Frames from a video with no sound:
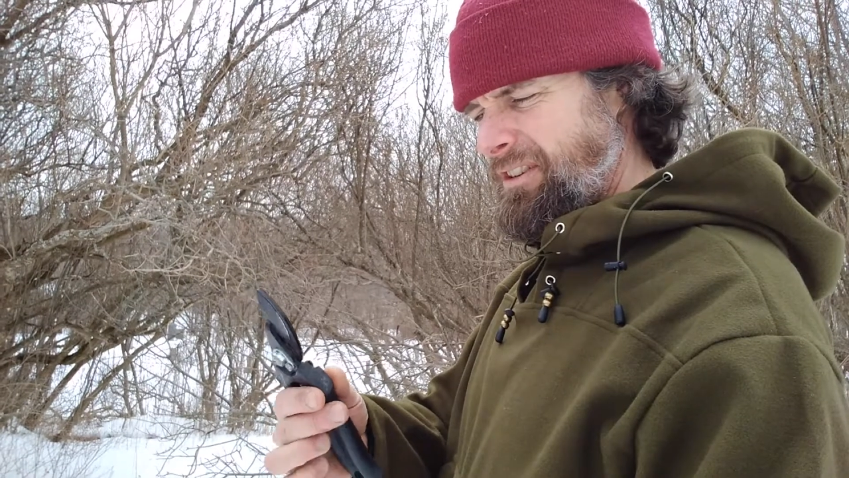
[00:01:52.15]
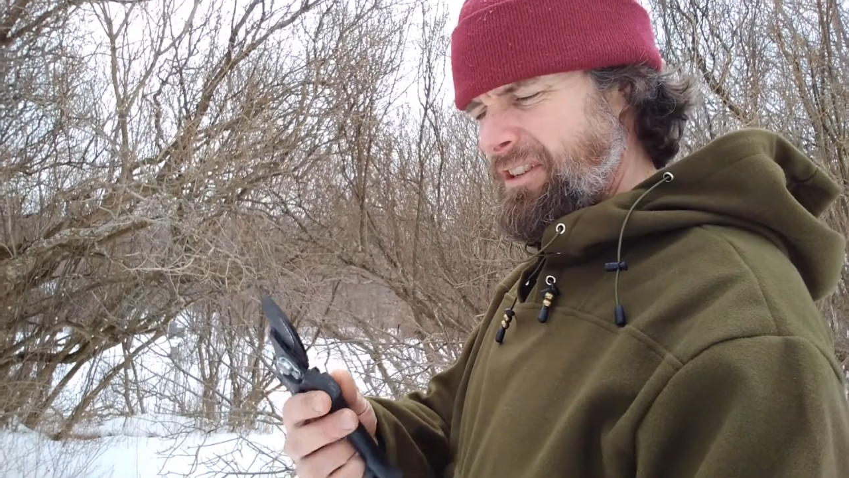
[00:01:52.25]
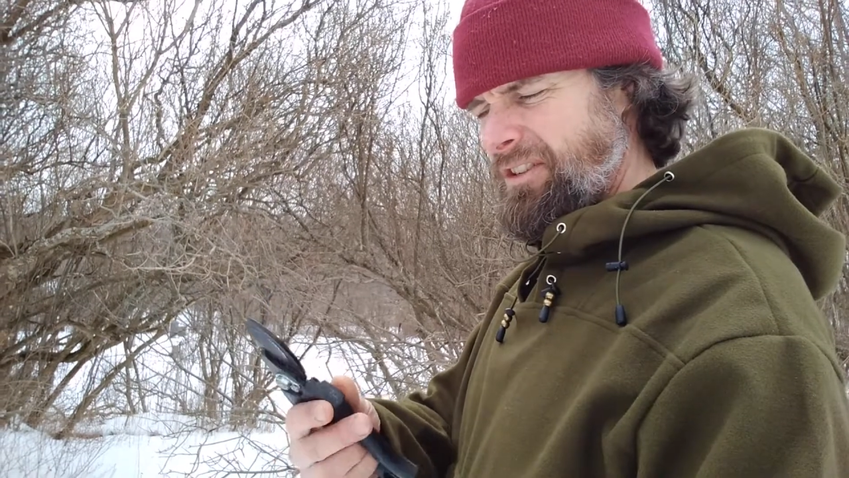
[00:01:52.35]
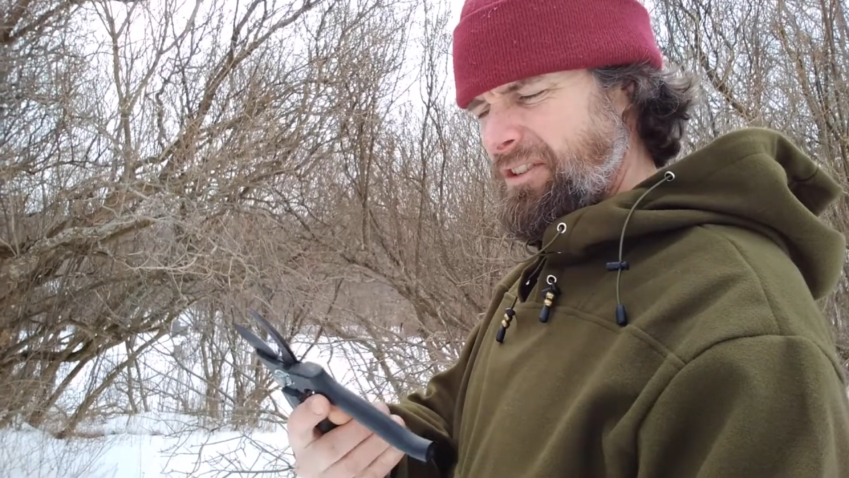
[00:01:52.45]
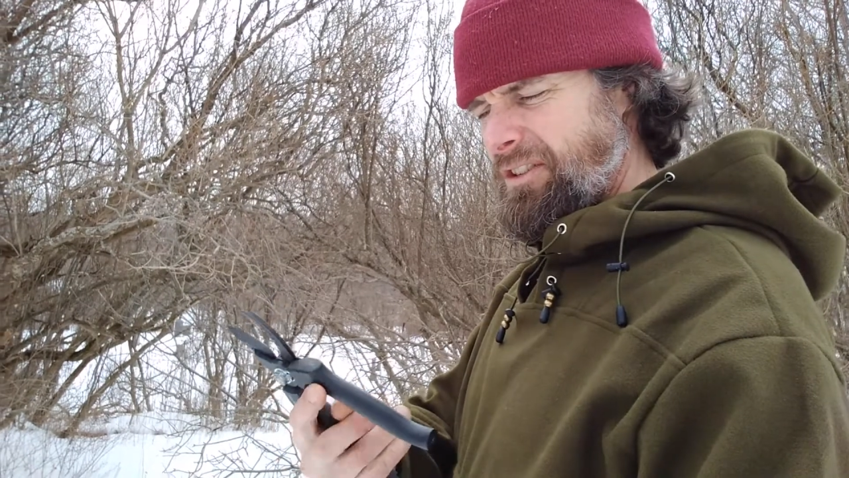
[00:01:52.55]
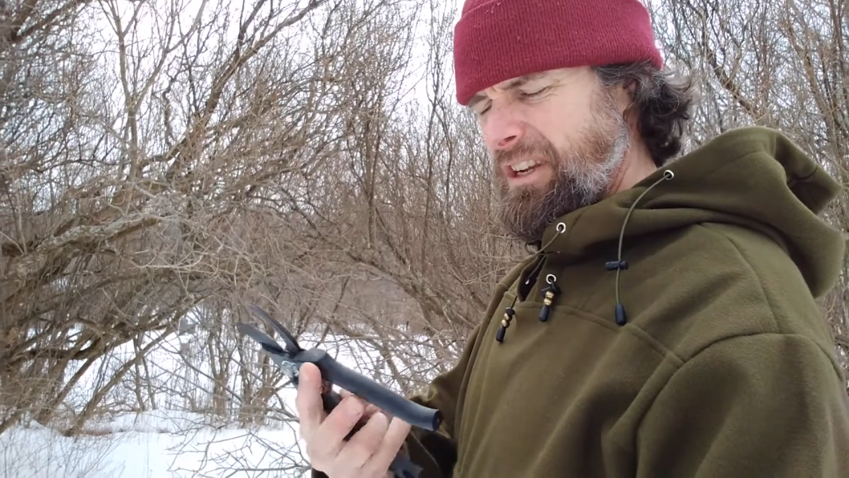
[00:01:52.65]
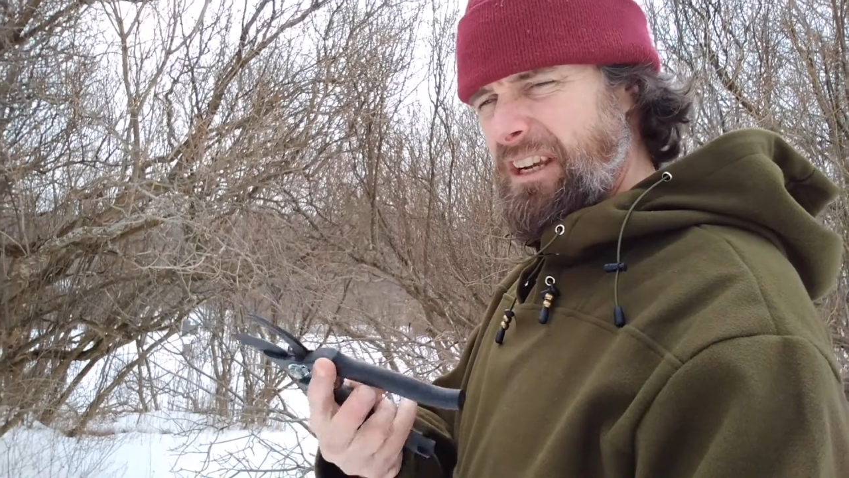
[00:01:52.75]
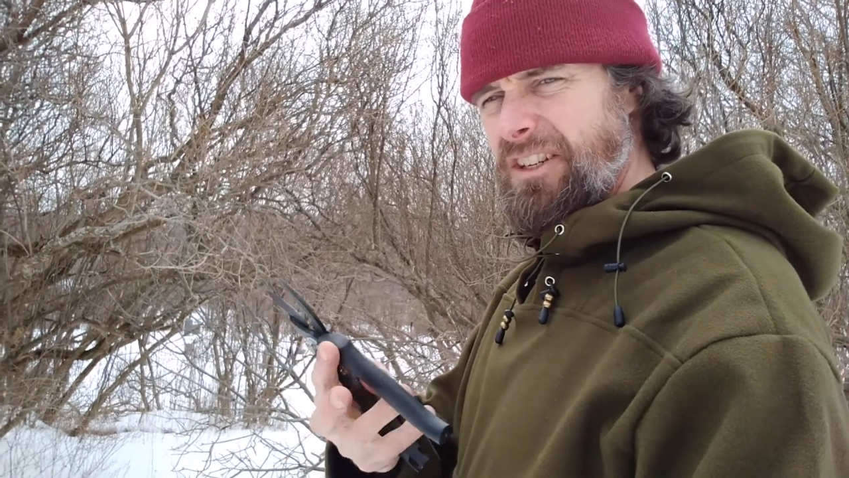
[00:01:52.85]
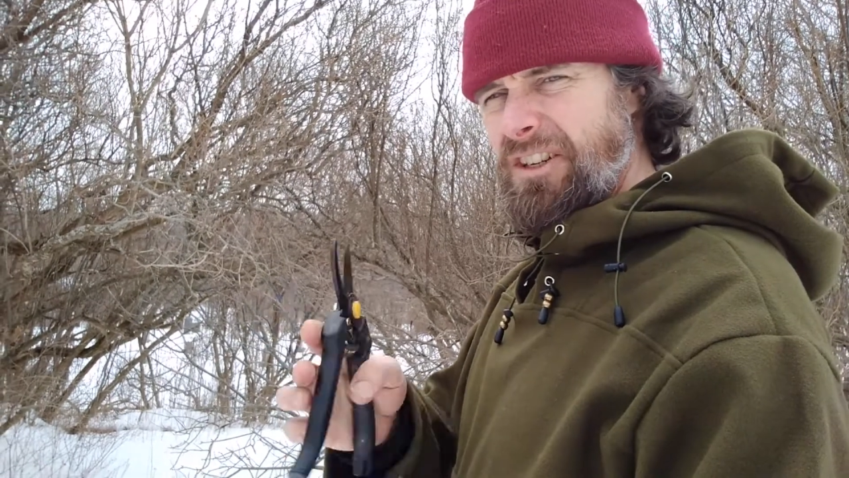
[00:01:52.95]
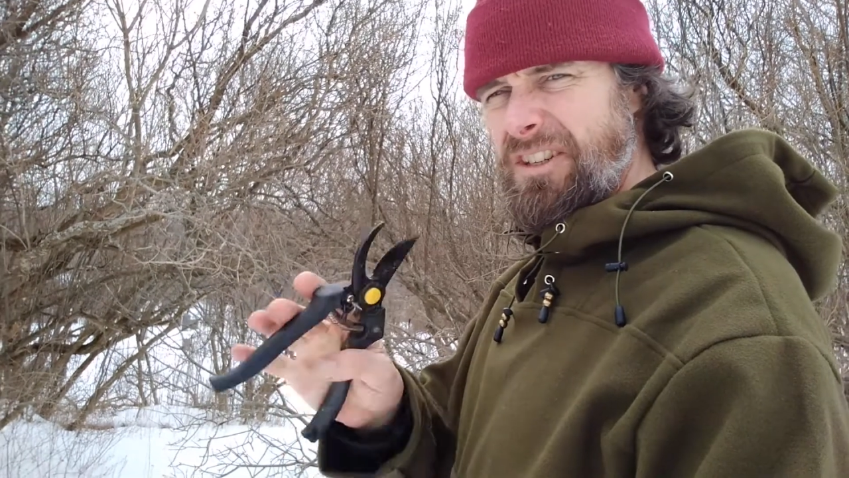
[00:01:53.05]
These are
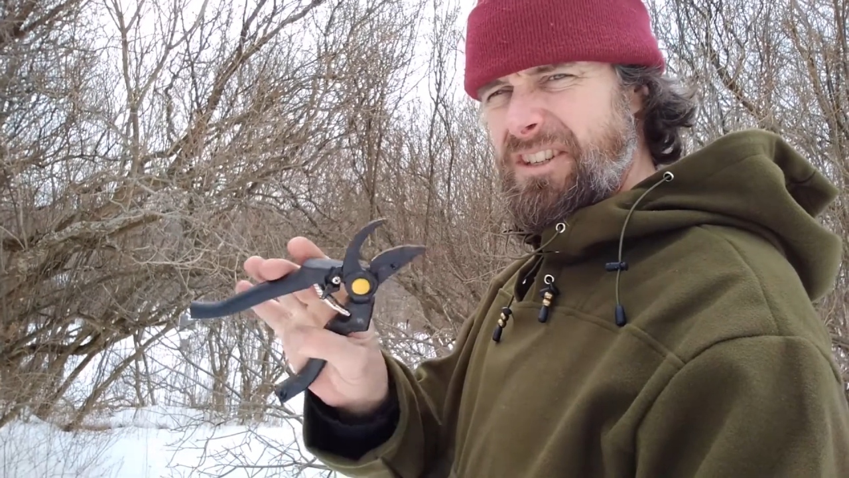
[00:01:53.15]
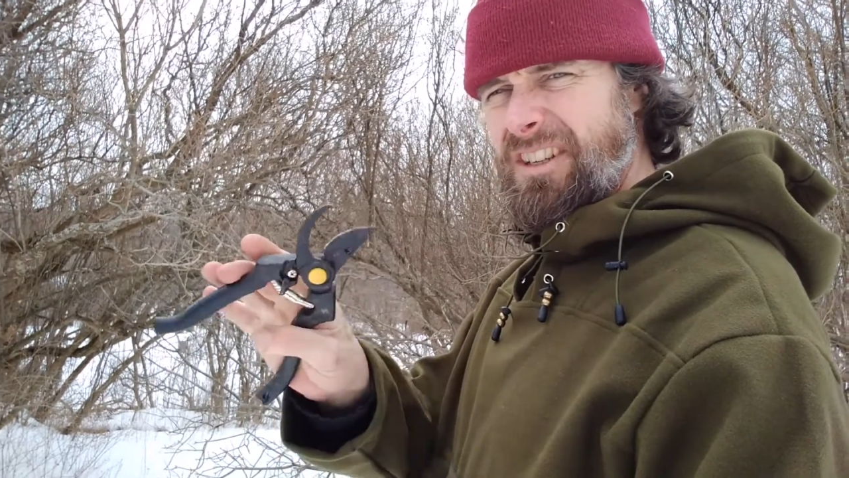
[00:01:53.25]
secateurs.